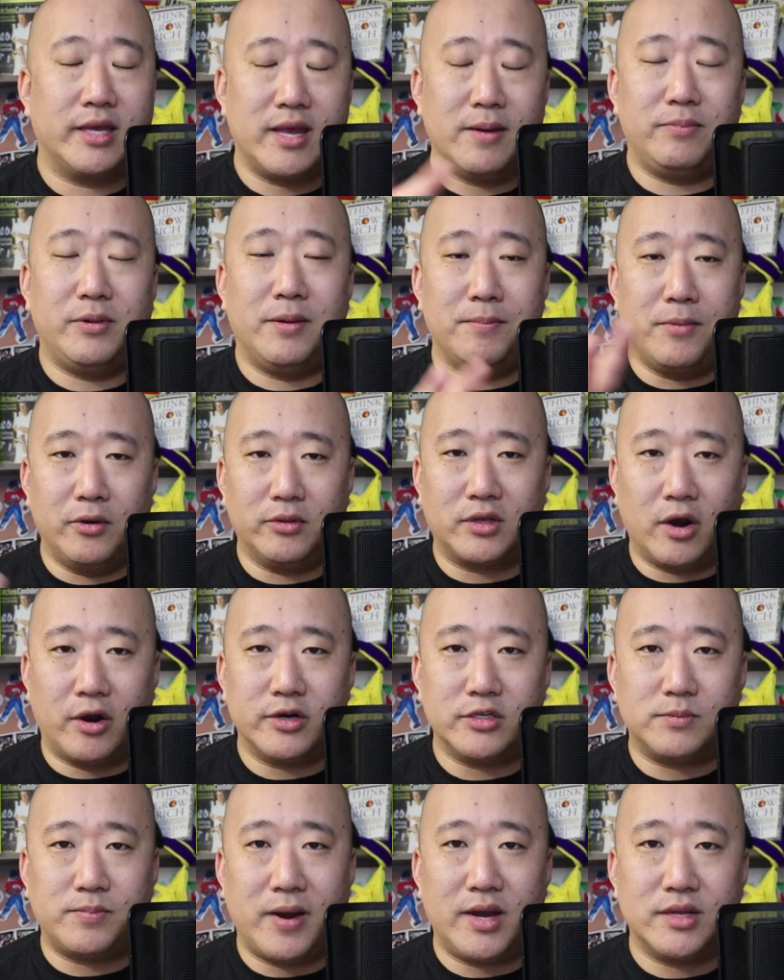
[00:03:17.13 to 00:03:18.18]
He can play both
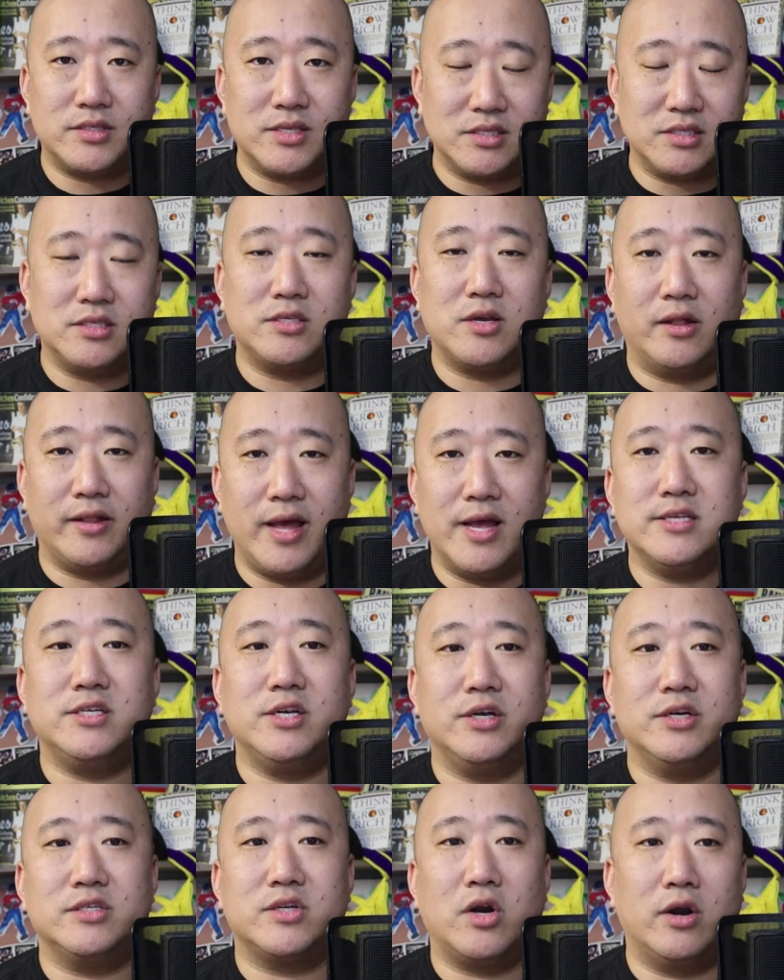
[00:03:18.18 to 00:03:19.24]
guard spots. As you saw last
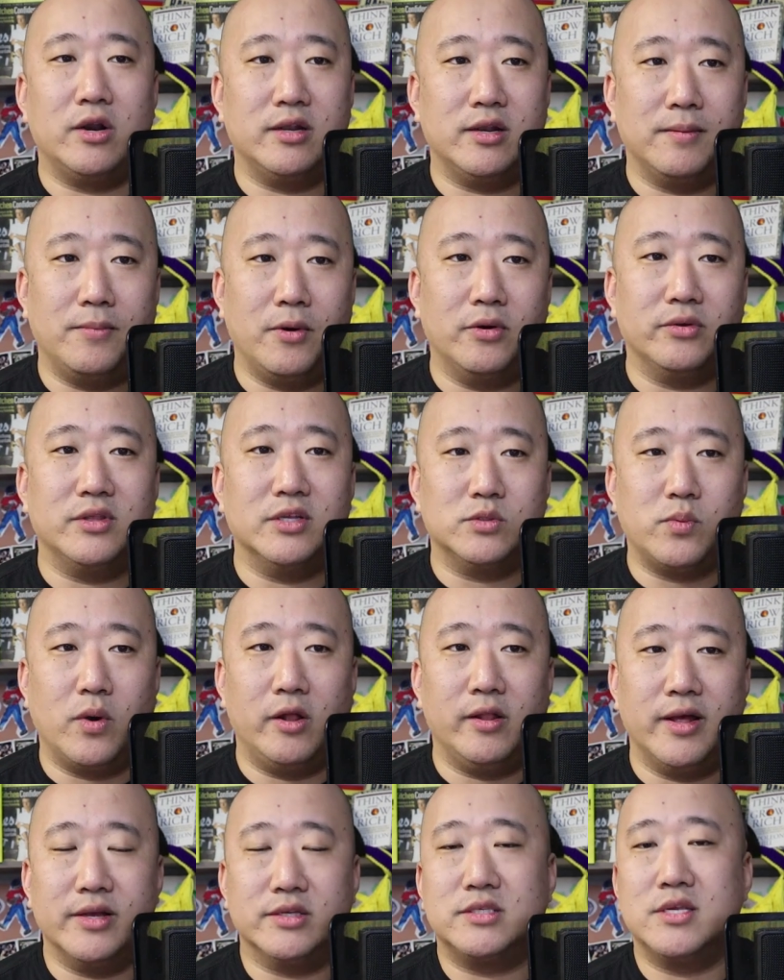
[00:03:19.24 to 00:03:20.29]
year, he started at both, as
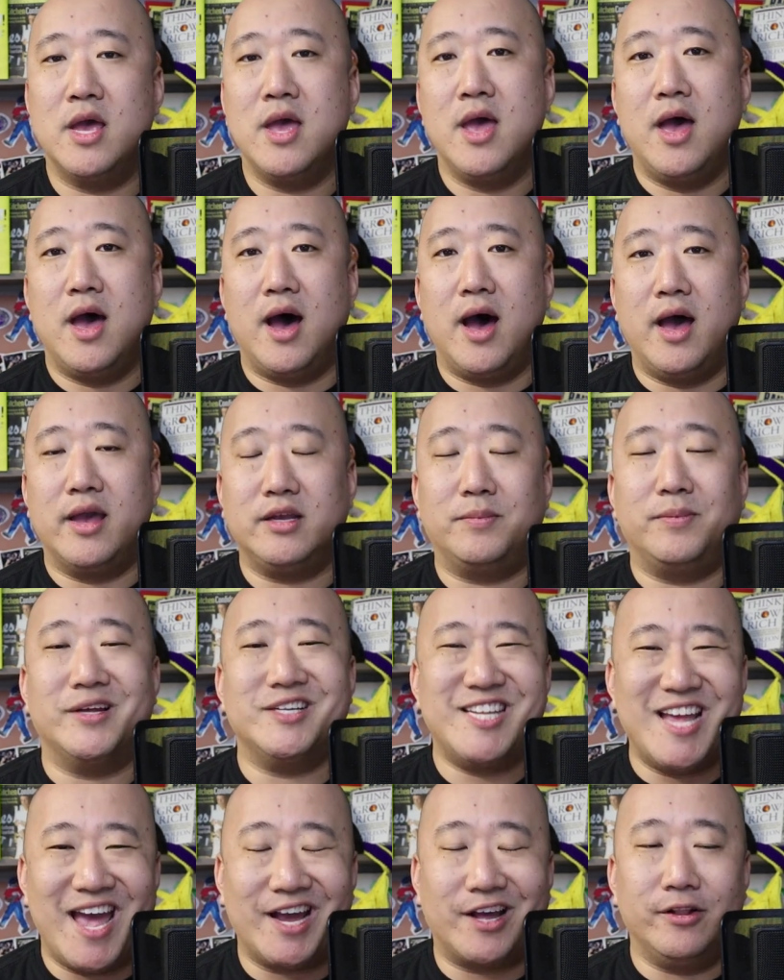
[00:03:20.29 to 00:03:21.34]
well as he can
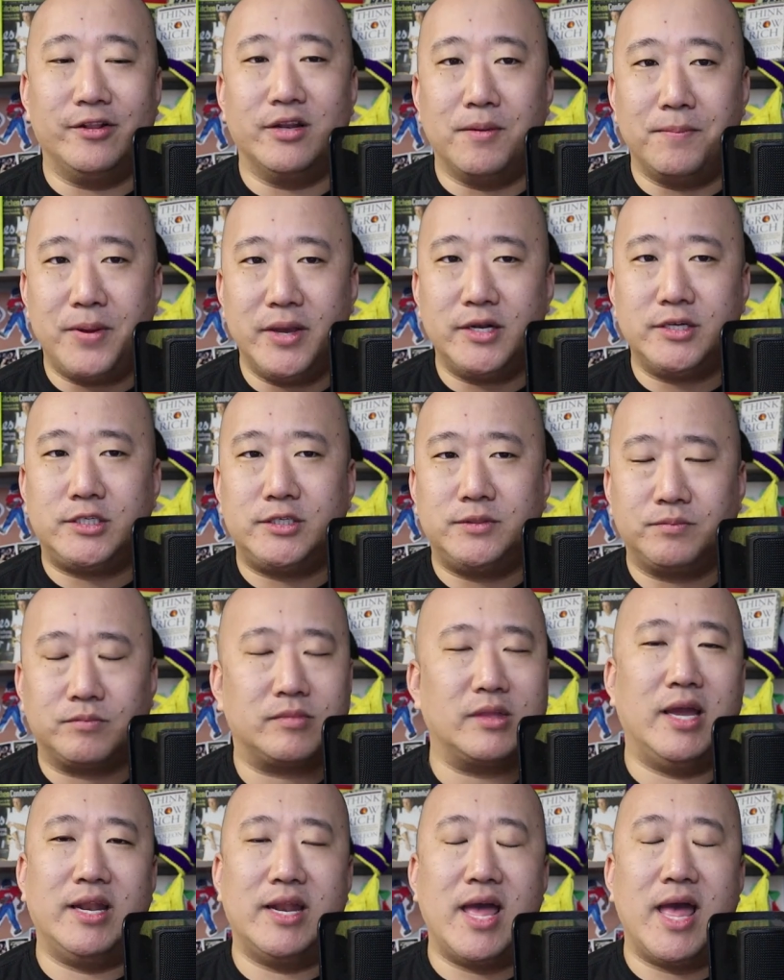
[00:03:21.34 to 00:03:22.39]
play tackle in a pinch.
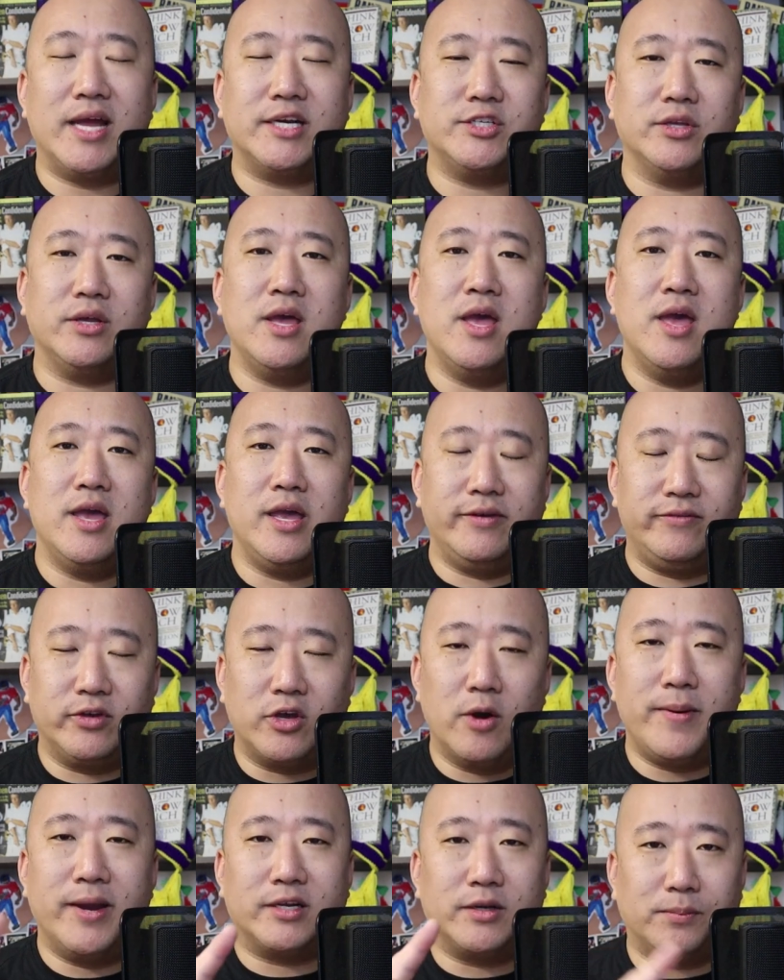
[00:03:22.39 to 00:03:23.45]
And actually, if you
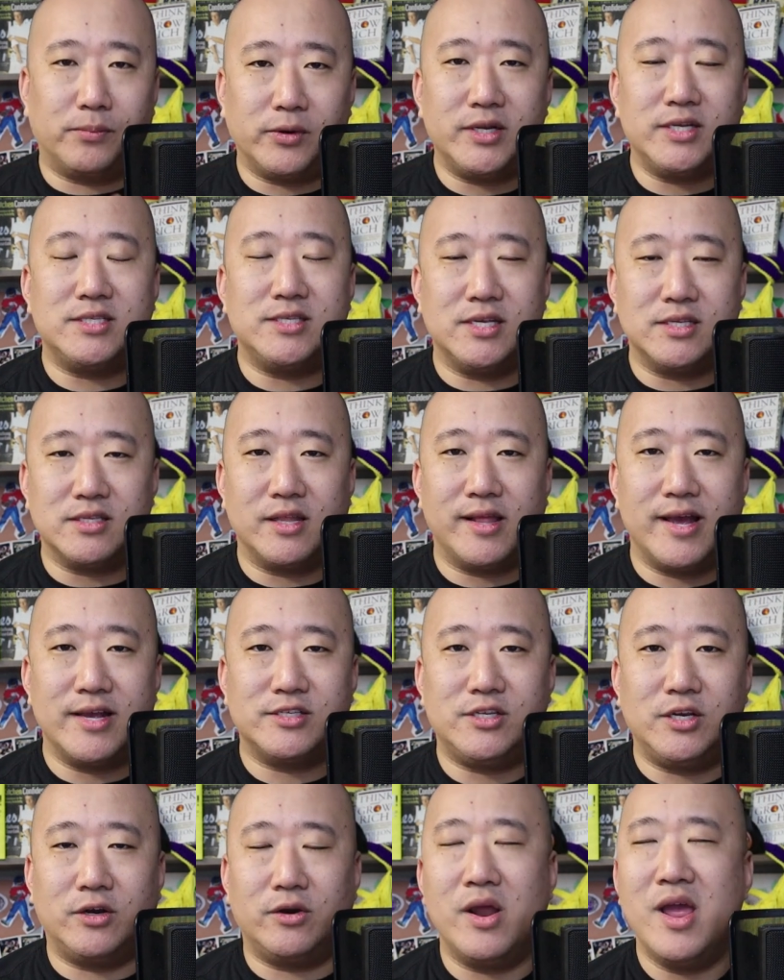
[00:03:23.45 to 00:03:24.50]
go back to preseason
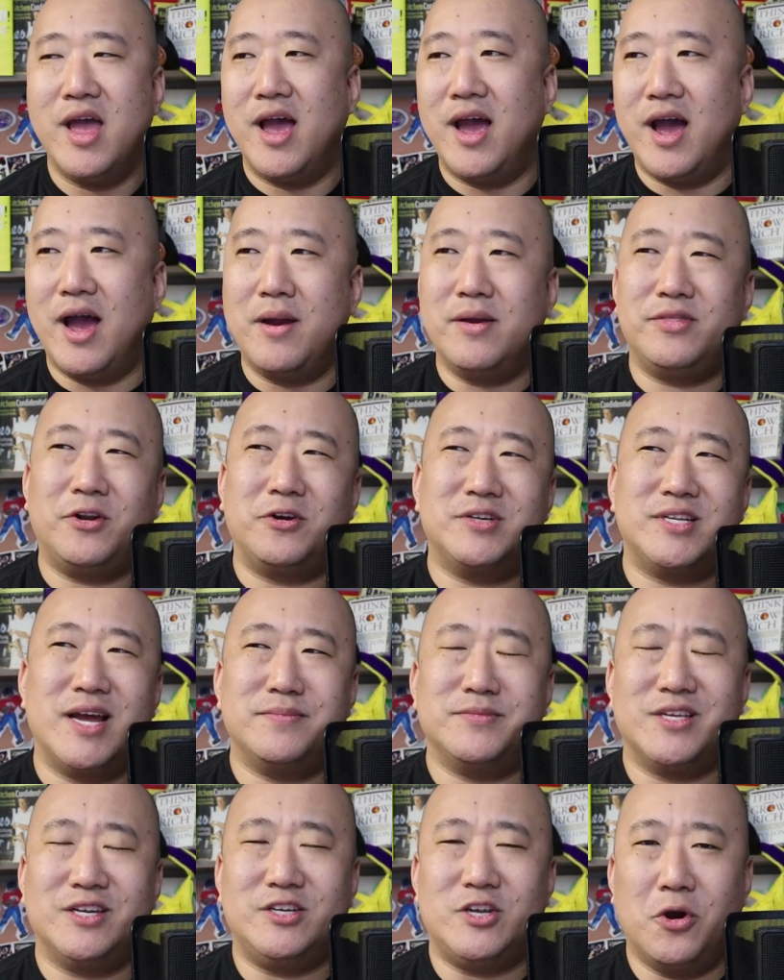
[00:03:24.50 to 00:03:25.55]
last year, there are
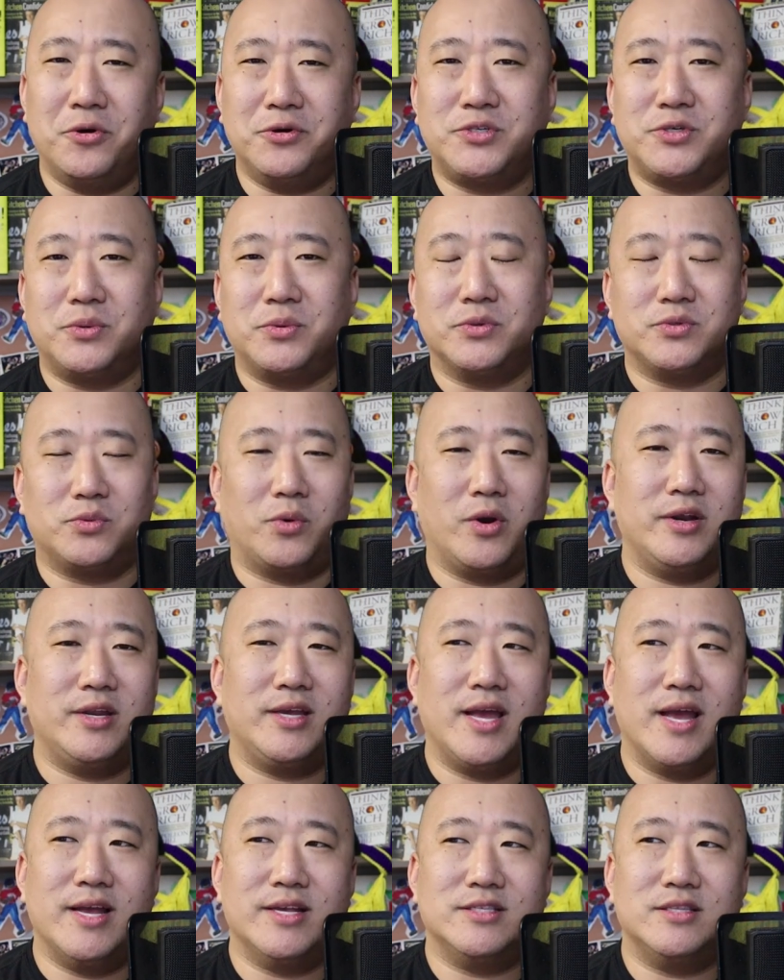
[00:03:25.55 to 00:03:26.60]
times that Dozier was
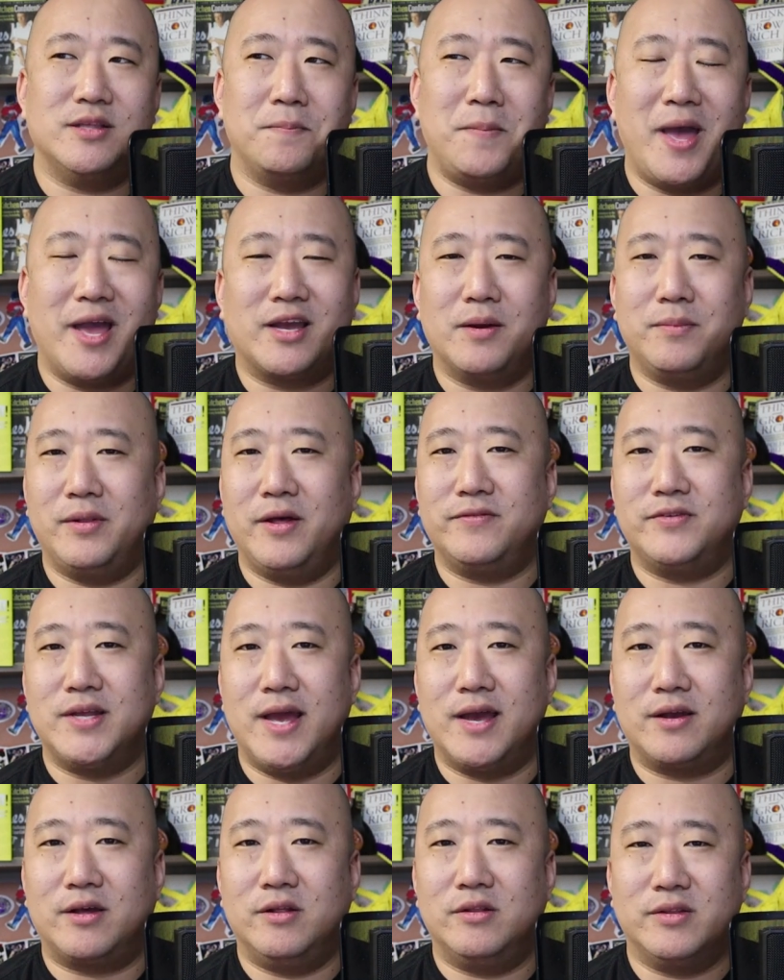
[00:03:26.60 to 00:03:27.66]
running as the backup left
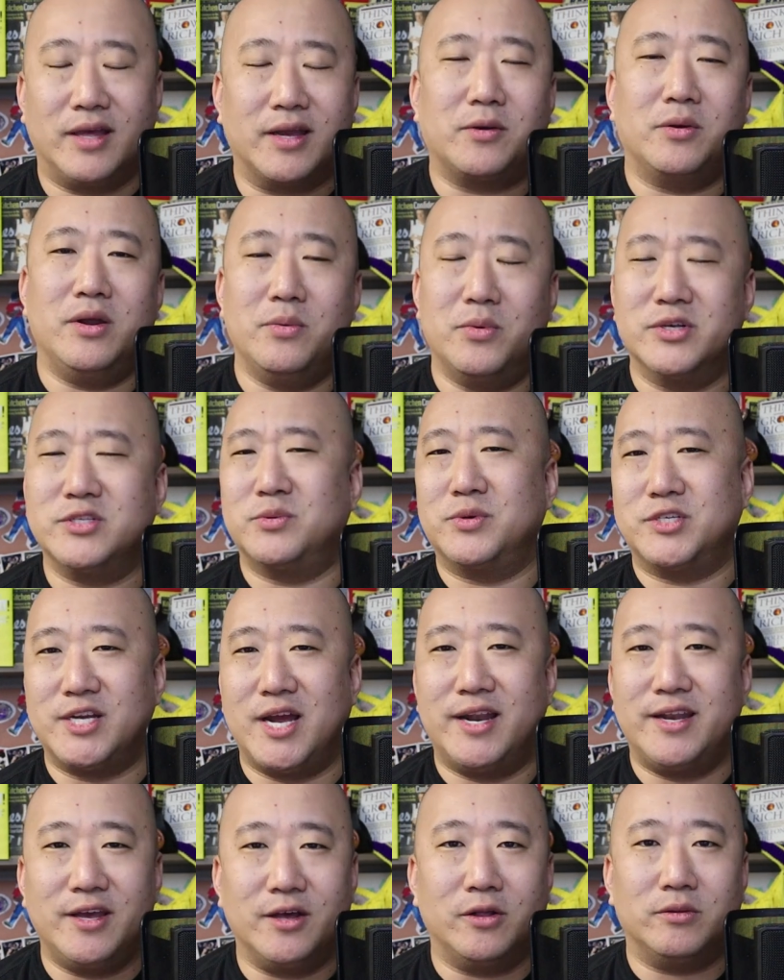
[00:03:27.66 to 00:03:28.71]
tackle. Like, it wasn't
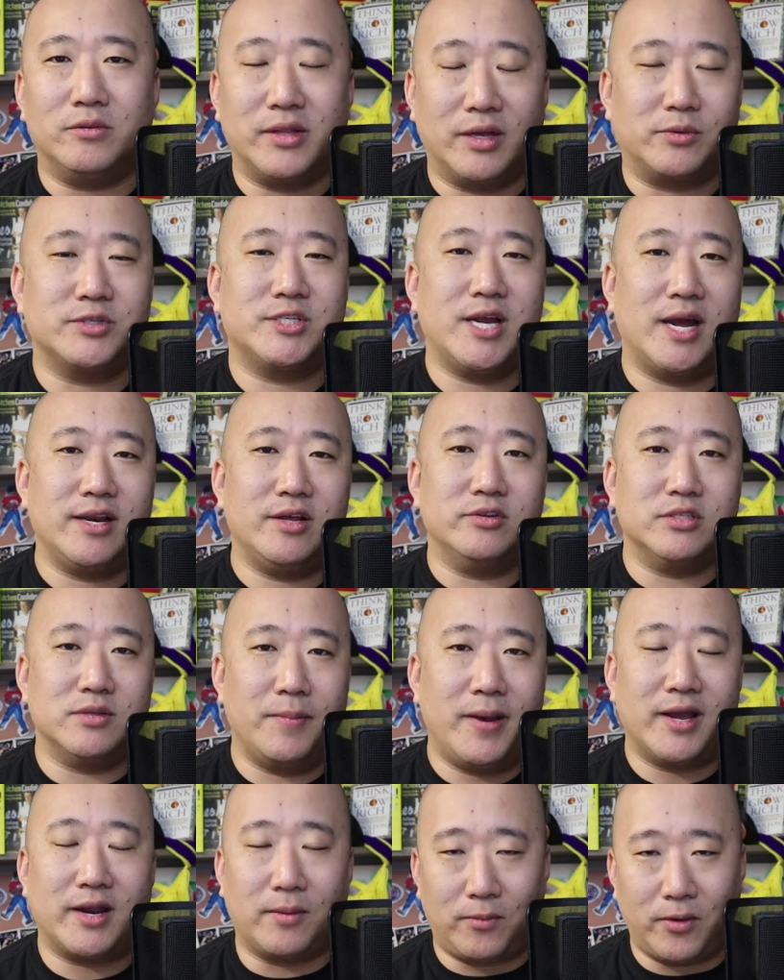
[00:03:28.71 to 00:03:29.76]
Rashad Hill. Like, Rashad Hill is
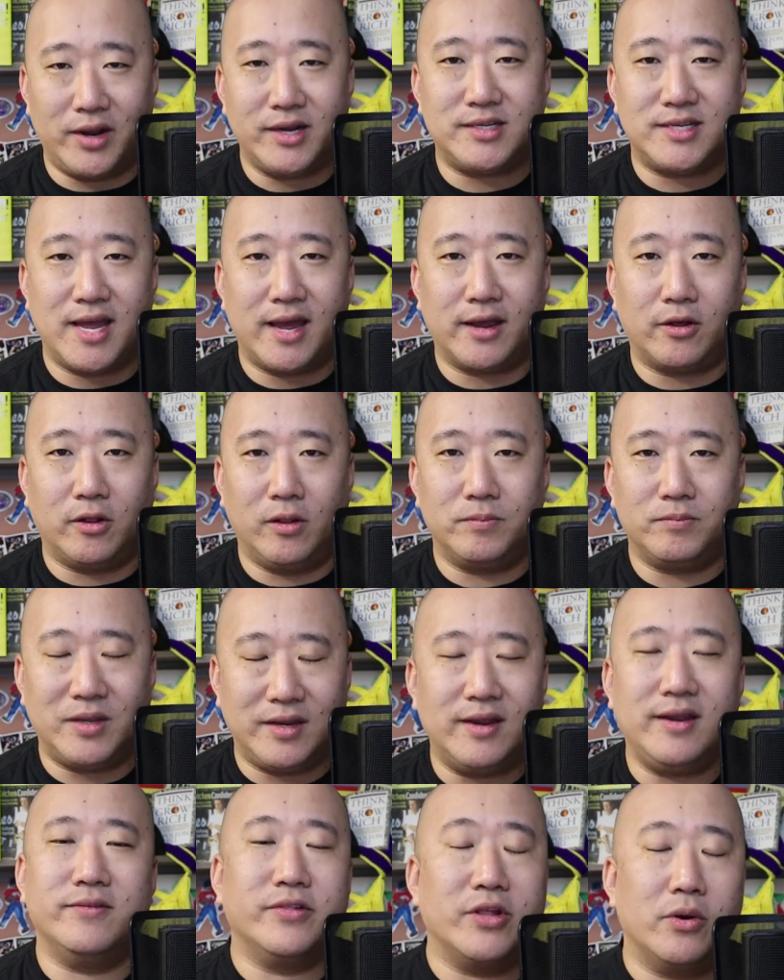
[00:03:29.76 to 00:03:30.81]
the backup right tackle,
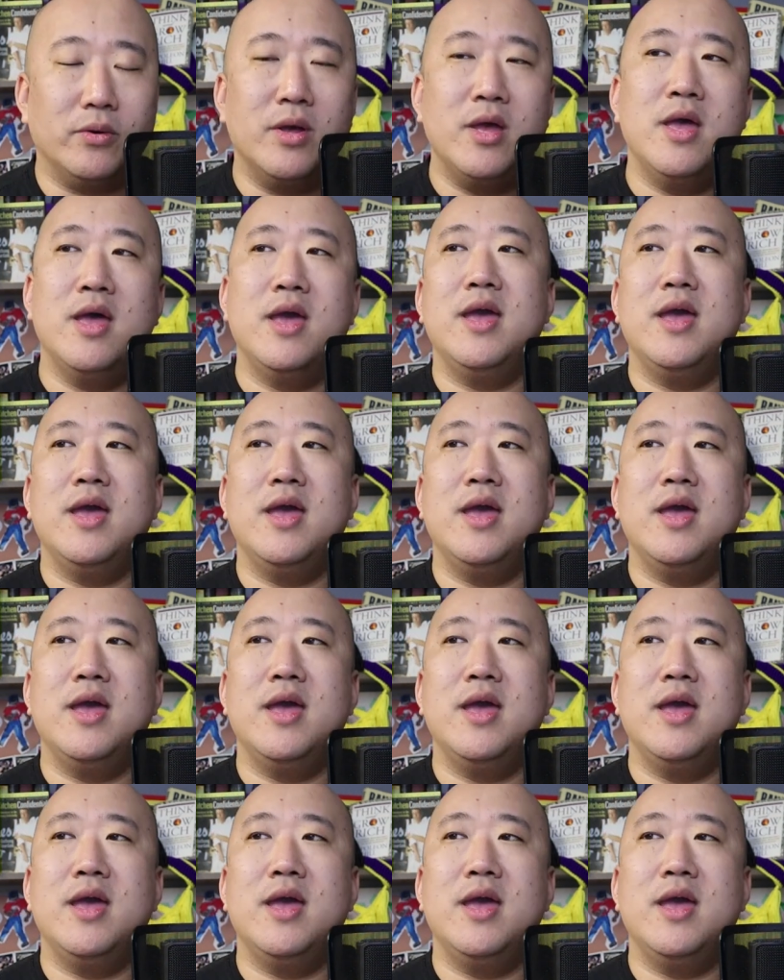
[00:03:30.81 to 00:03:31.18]
even though